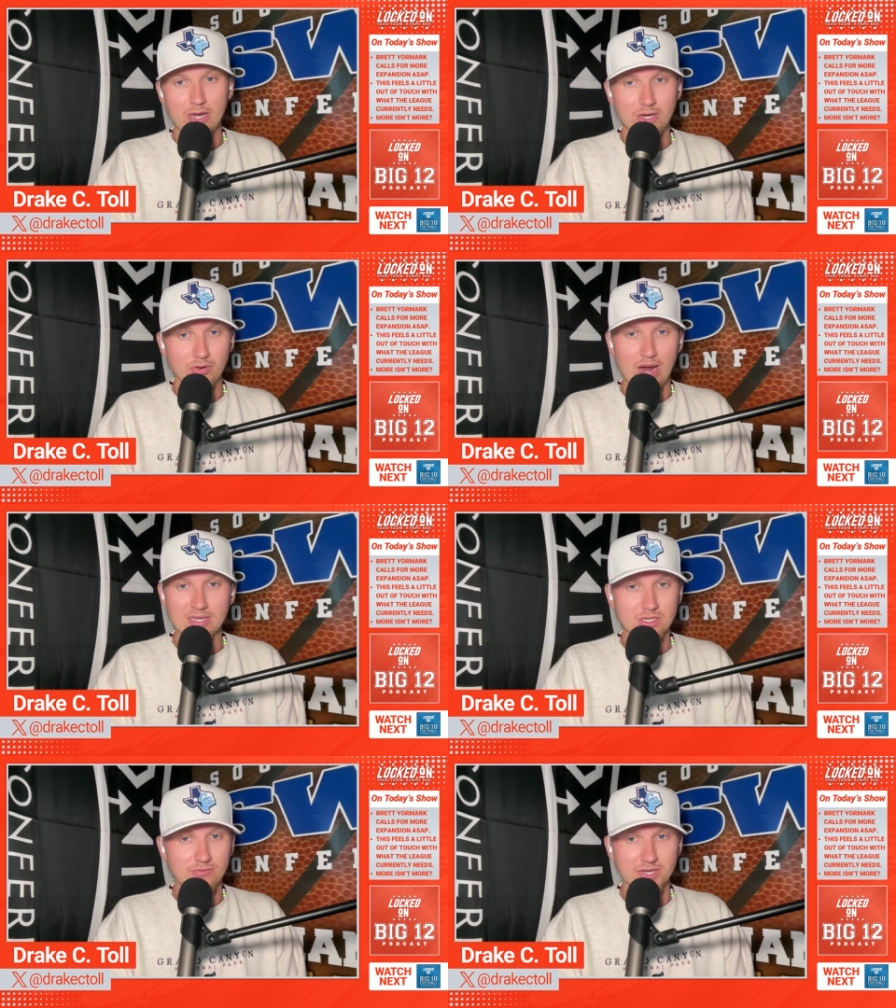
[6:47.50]
you're
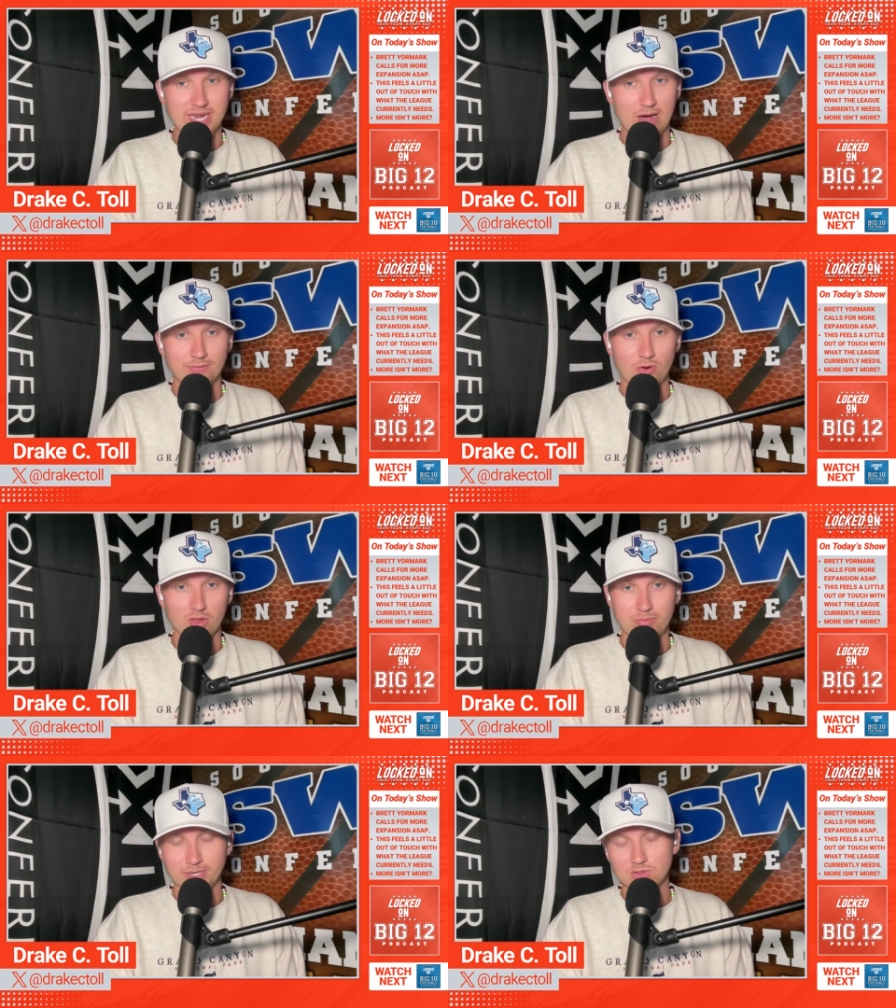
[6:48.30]
asking for the downfall
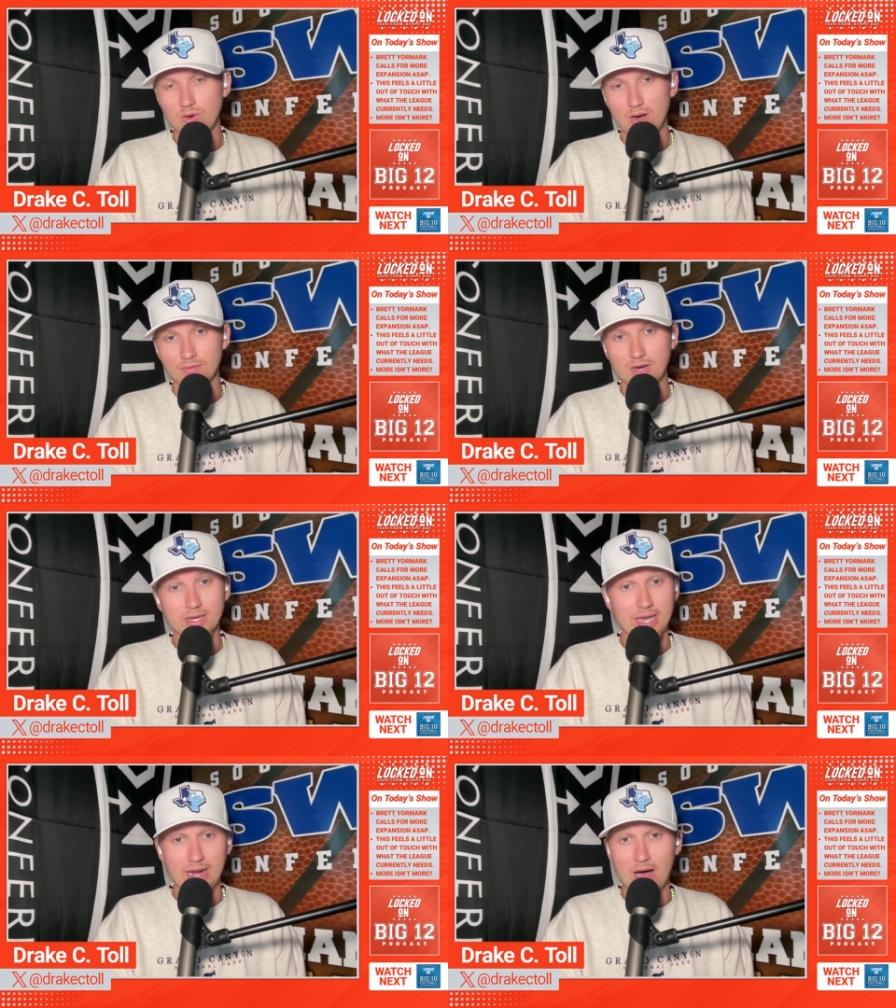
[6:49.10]
of the Big 12.
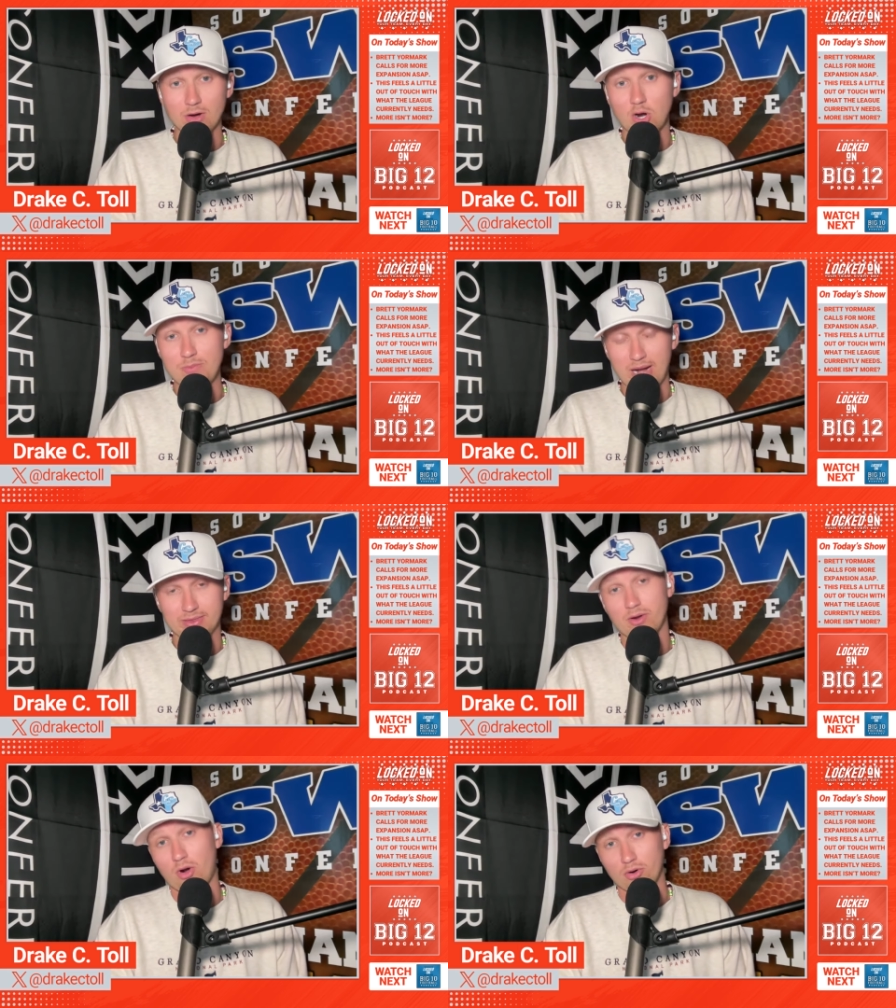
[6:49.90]
Again, I'll go back
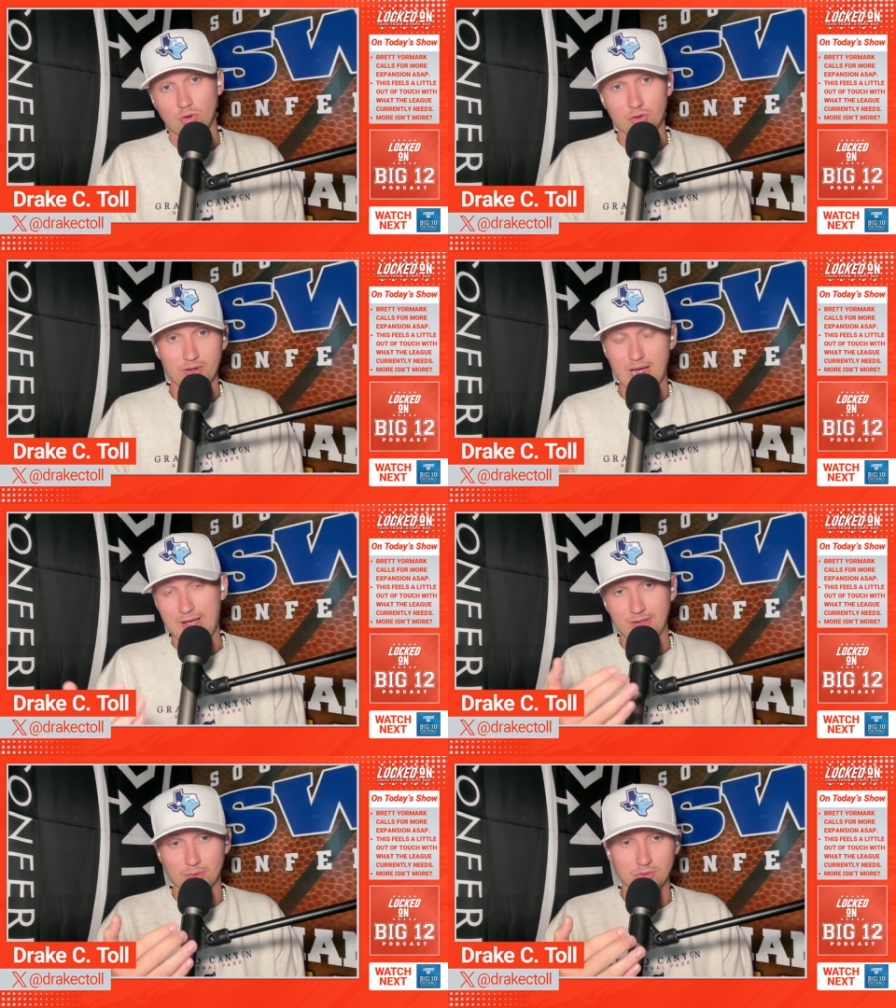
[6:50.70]
to that article the
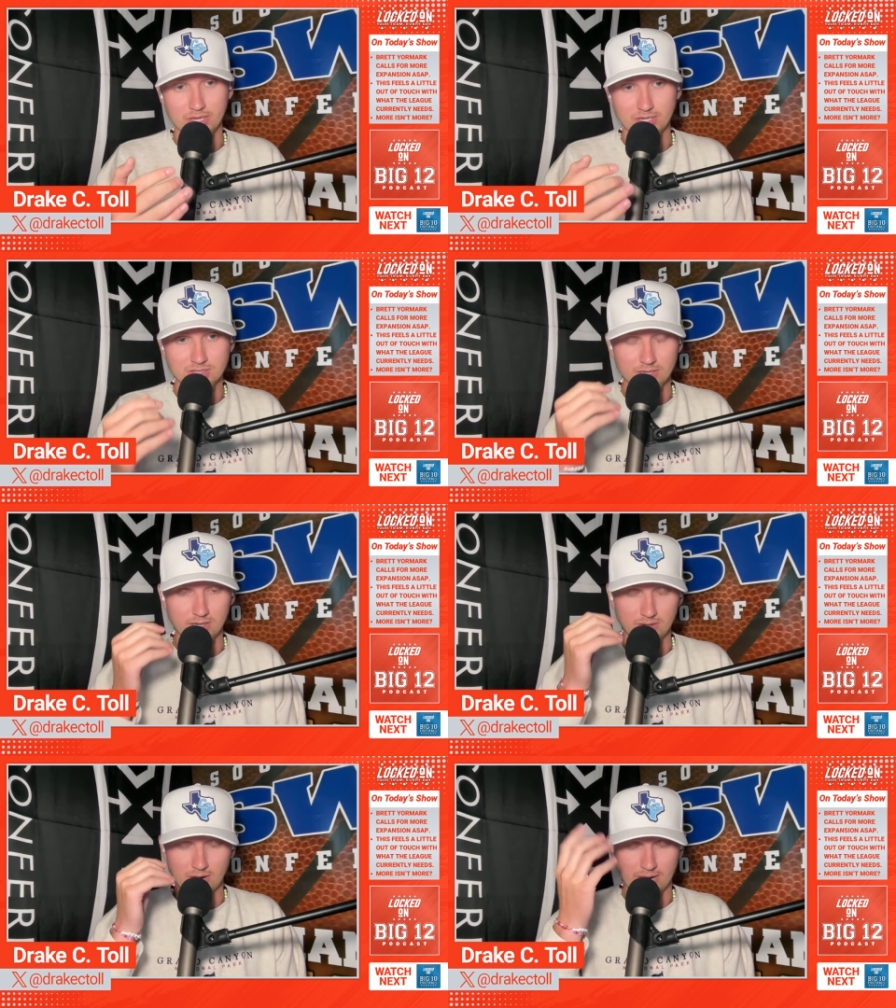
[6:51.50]
Athletic released,
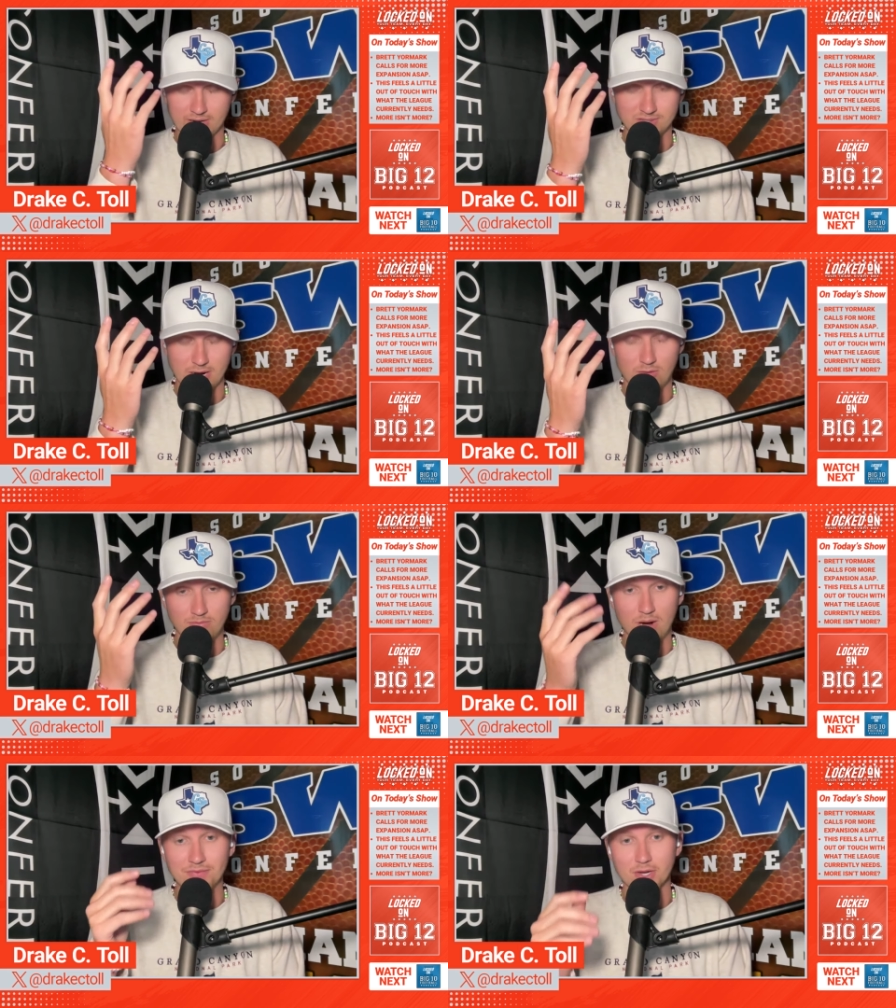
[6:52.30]
uh, I guess, now a
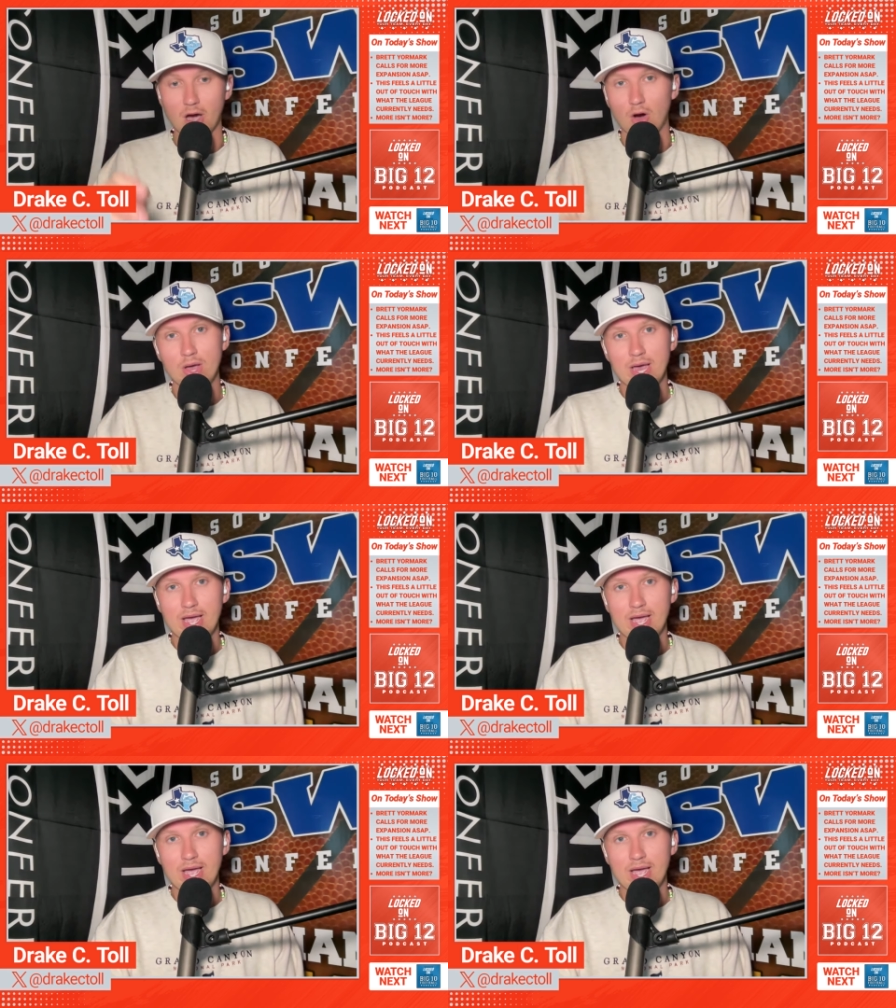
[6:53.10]
month ago.